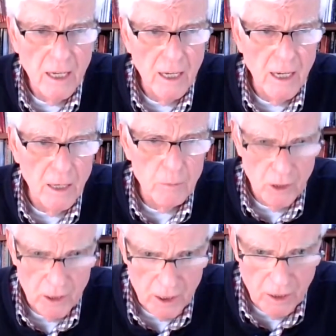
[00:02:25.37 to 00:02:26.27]
I'm
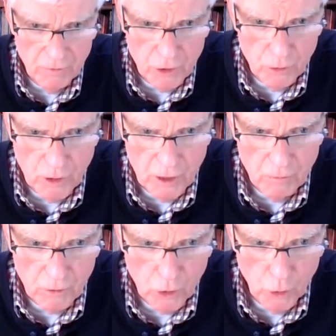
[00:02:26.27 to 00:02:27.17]
going to give you
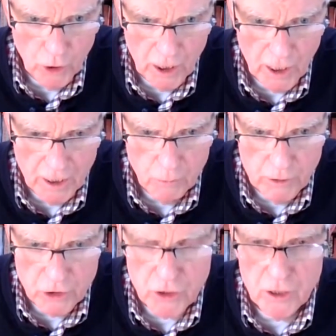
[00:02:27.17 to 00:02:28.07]
a good
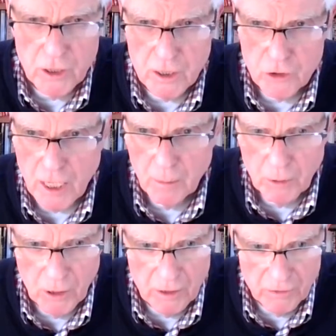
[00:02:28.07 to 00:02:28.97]
and recent
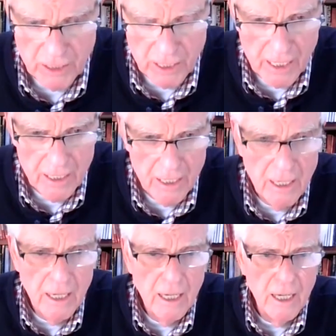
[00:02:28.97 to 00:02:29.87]
example of
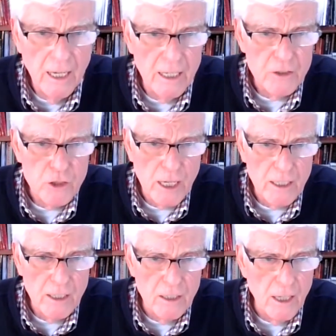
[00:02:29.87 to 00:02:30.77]
that.
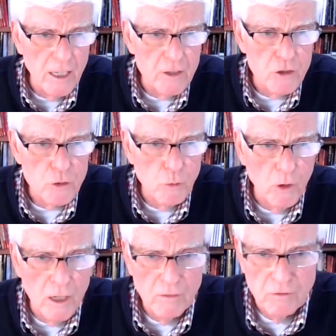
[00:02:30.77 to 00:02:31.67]
Second, I just
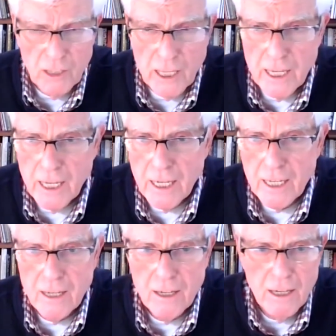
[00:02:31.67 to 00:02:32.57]
want to
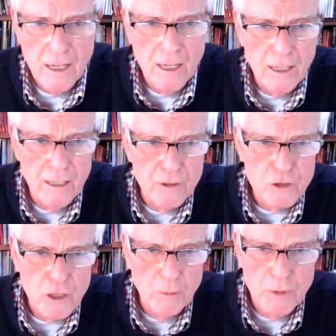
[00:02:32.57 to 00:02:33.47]
flag
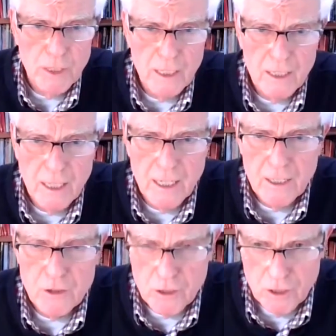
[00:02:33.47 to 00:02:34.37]
something
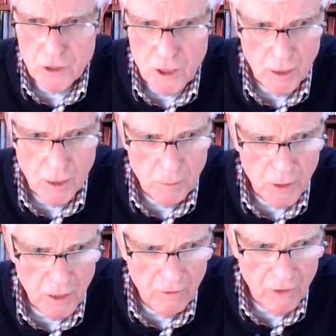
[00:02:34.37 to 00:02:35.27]
that is the tip
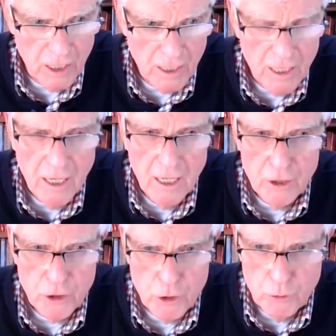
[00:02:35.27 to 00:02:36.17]
of a
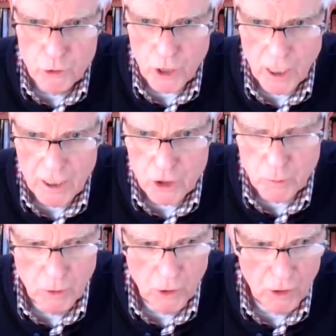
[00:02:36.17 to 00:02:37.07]
huge
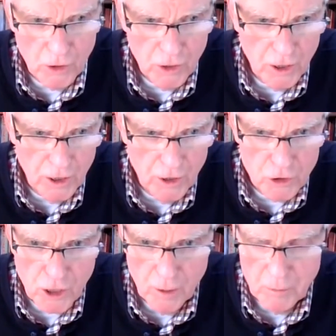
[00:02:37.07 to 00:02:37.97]
iceberg that
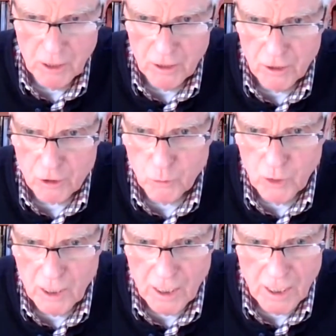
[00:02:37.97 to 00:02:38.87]
is coming this
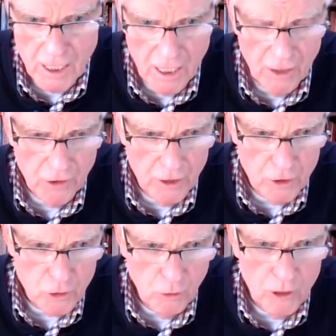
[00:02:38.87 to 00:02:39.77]
way,
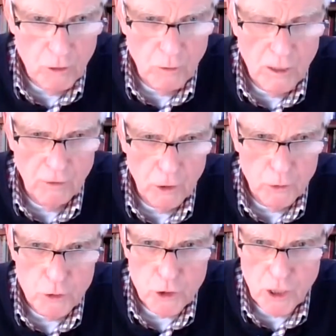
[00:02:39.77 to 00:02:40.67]
that is going to
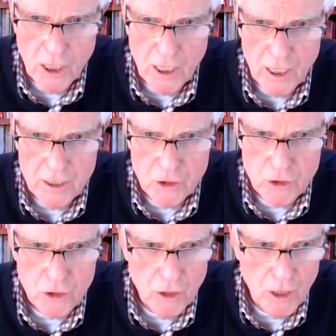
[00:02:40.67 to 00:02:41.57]

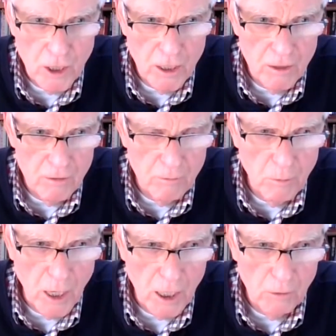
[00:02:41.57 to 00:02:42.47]
revolutionize
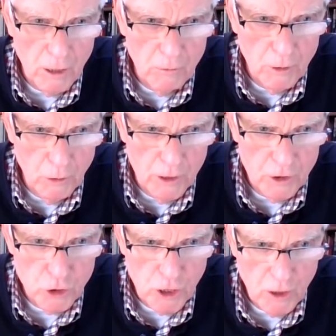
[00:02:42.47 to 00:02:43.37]
model
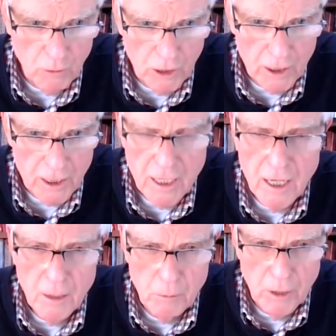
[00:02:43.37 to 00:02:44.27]
railroading generally,
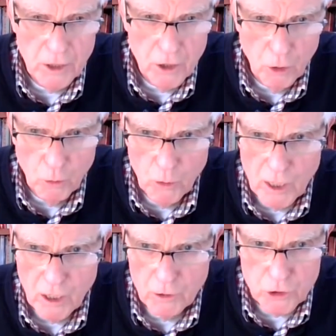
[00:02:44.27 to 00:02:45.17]
but
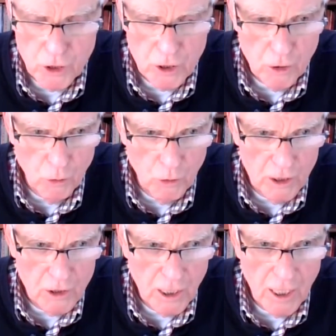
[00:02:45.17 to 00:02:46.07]
nowhere is it
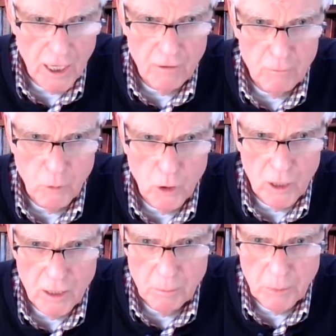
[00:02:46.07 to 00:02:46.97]
going to have
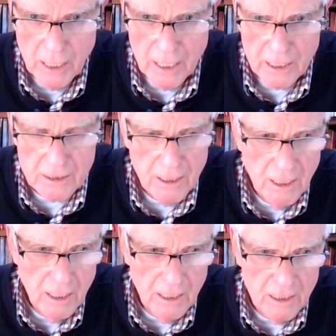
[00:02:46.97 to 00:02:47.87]
more impact
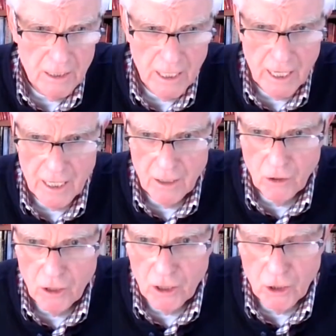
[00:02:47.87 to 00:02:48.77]
than
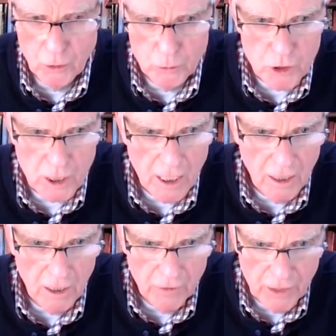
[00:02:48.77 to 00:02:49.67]
on
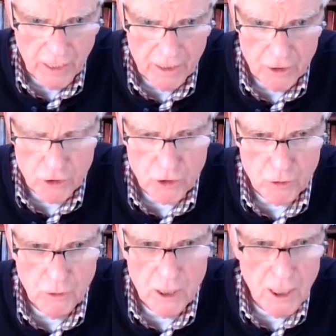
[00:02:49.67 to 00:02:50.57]
O-Scale, and that is
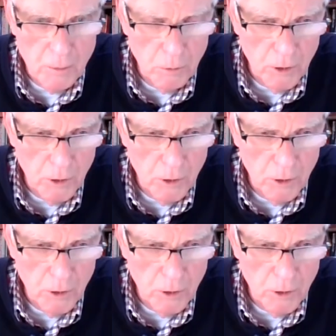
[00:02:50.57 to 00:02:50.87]
3D